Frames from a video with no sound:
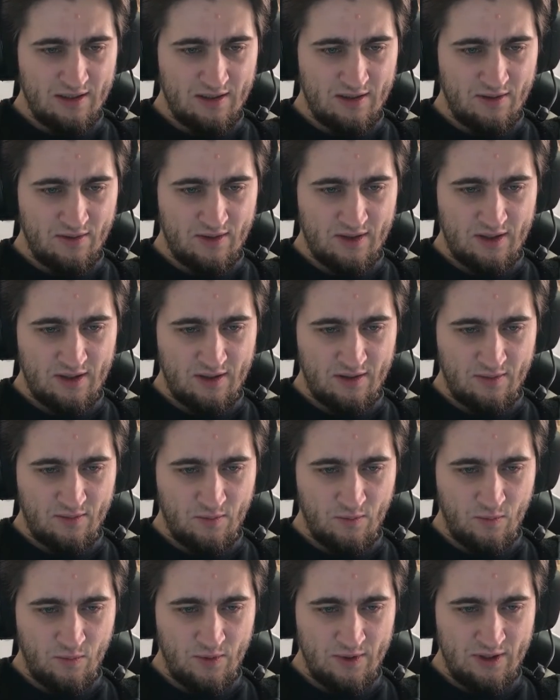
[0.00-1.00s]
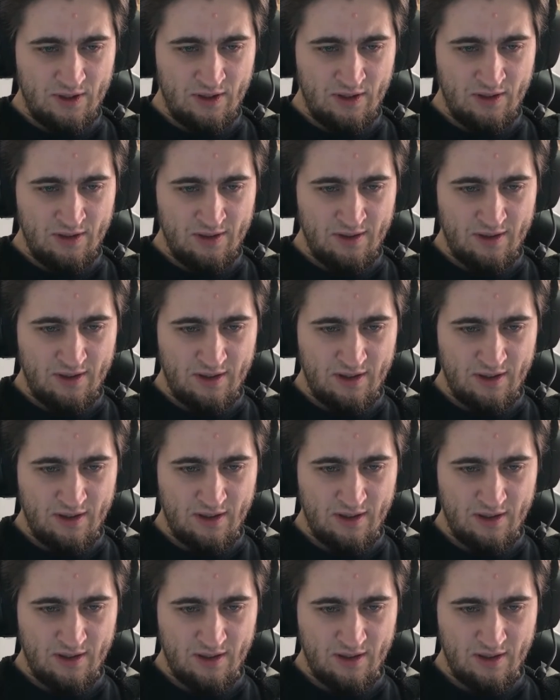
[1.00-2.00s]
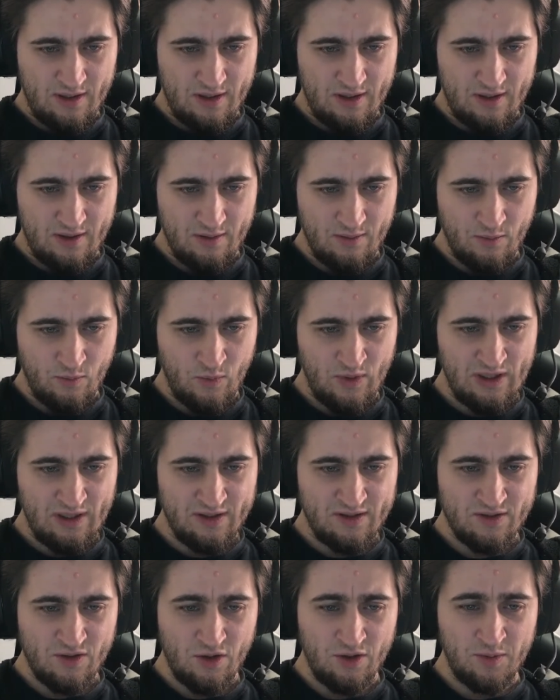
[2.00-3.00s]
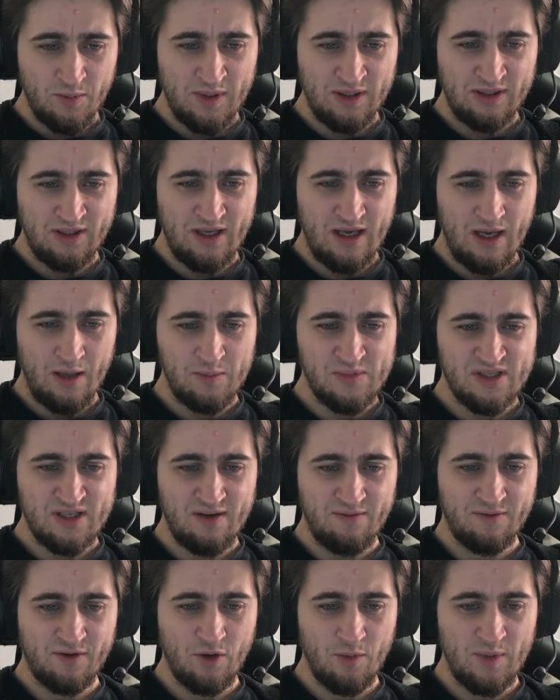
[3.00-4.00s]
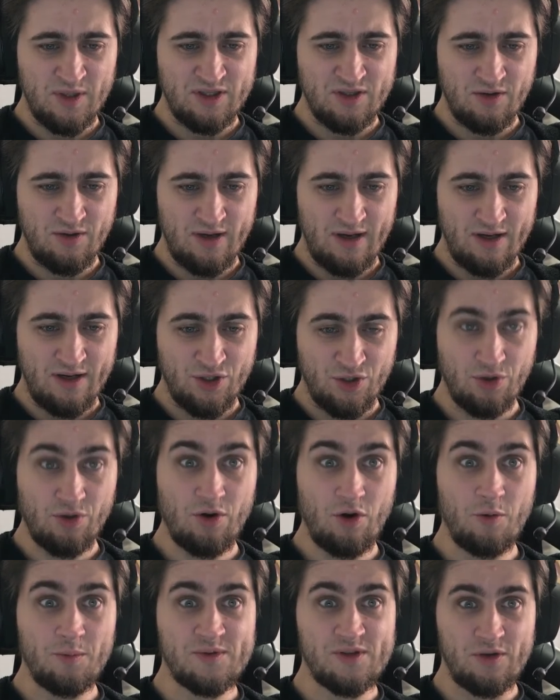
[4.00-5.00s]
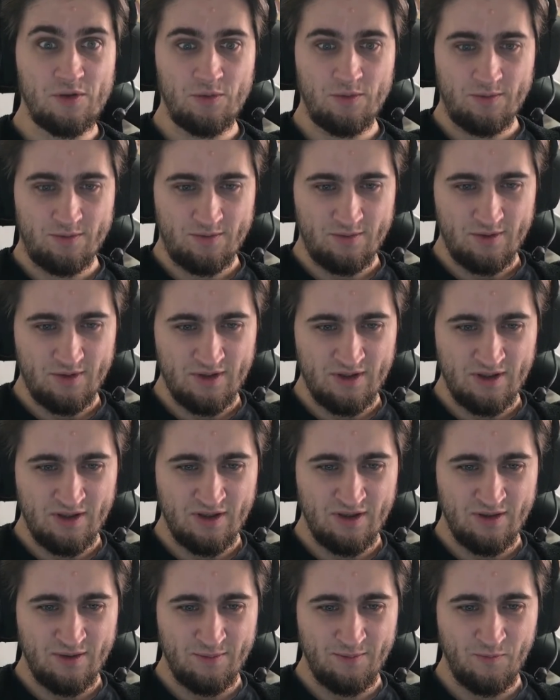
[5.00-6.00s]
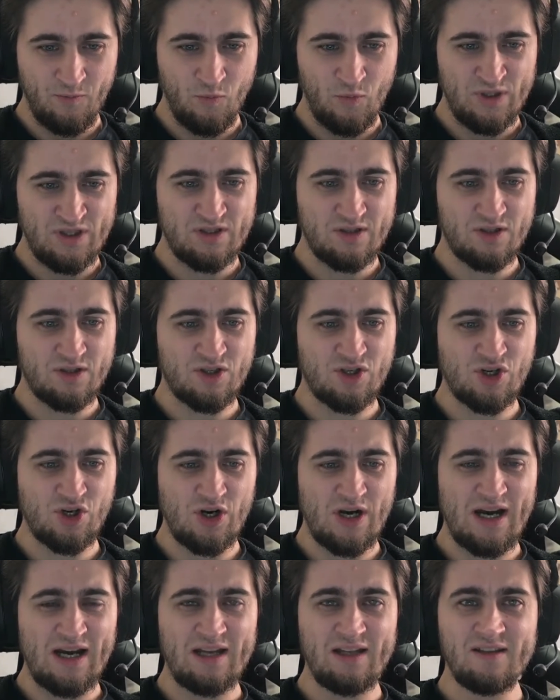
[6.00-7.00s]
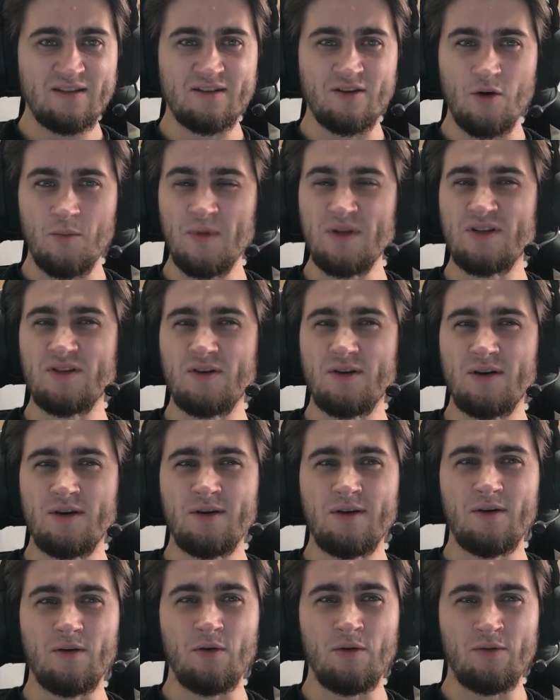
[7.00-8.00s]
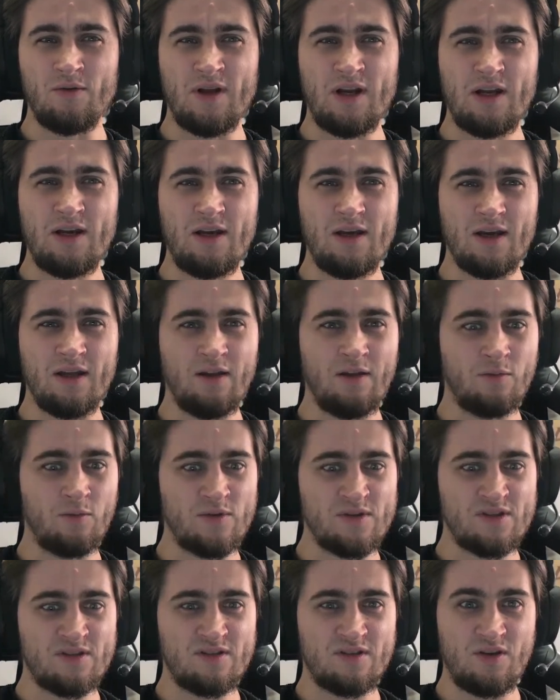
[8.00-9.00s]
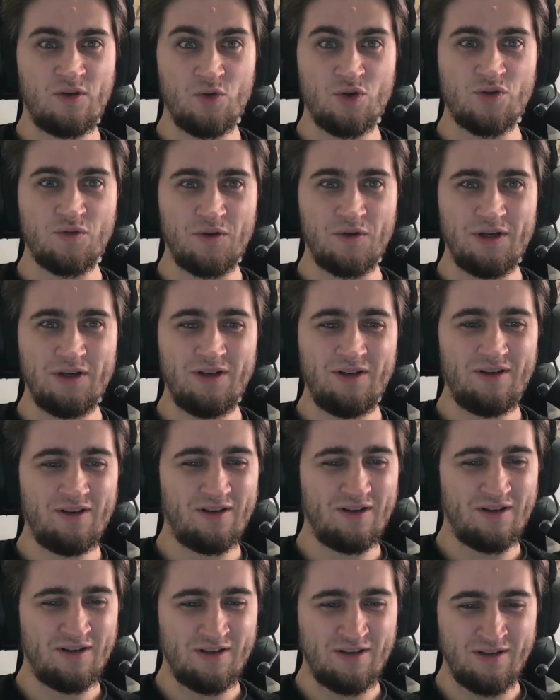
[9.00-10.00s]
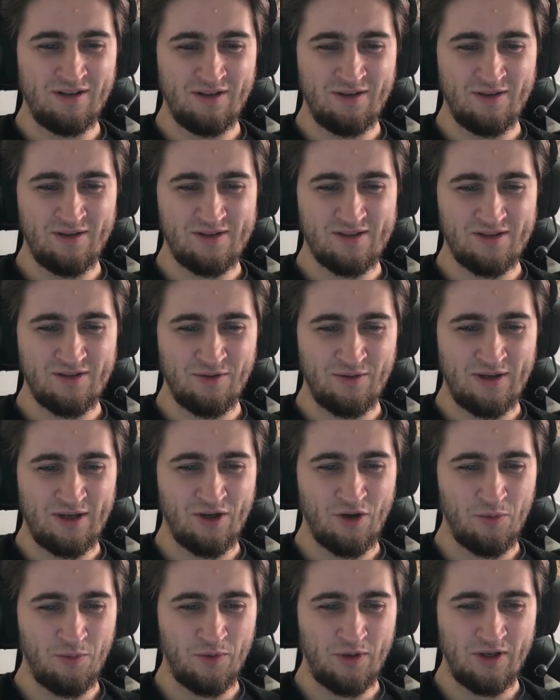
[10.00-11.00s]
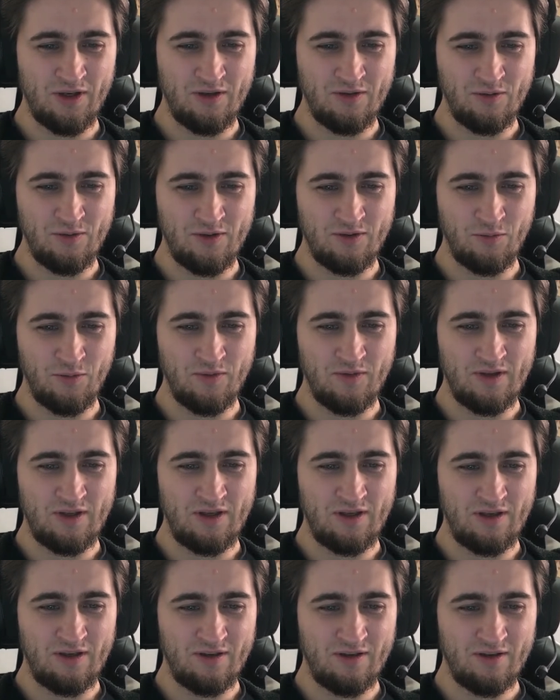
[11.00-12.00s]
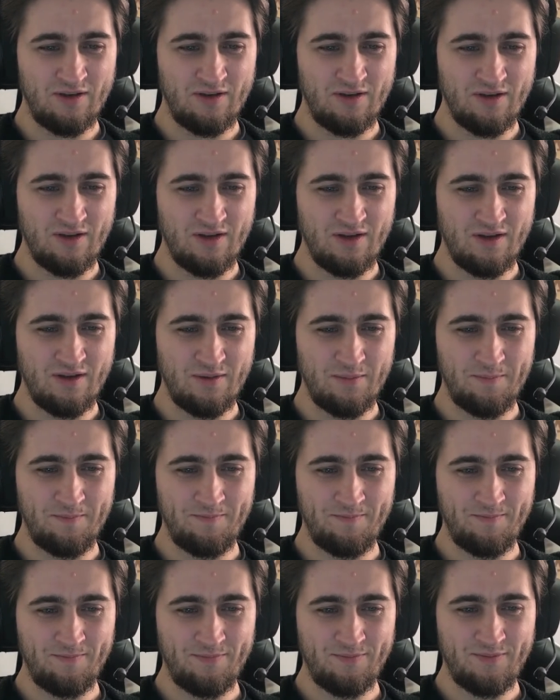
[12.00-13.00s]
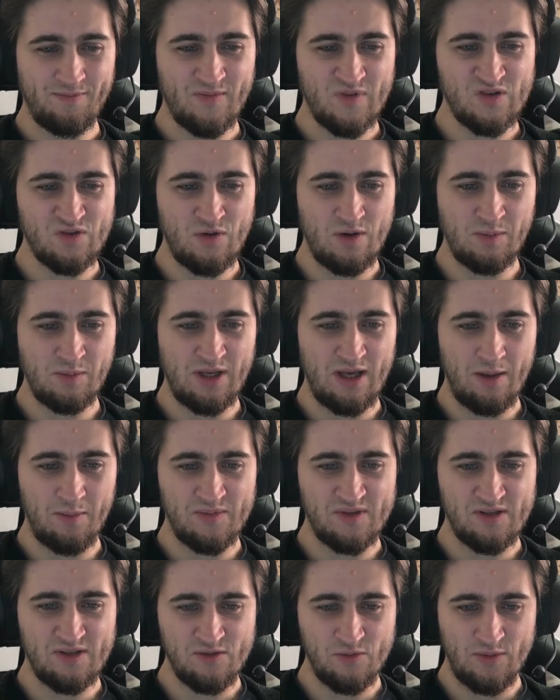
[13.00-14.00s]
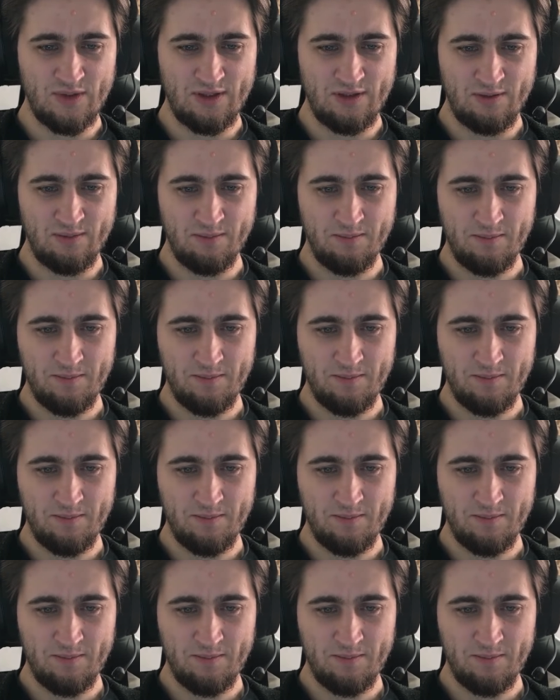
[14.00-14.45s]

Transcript: Okay, will the tournament games have commentary? I sure hope so. We tried commentary already, and it was huge fun. So I hope we're gonna do it with the streamed games as well.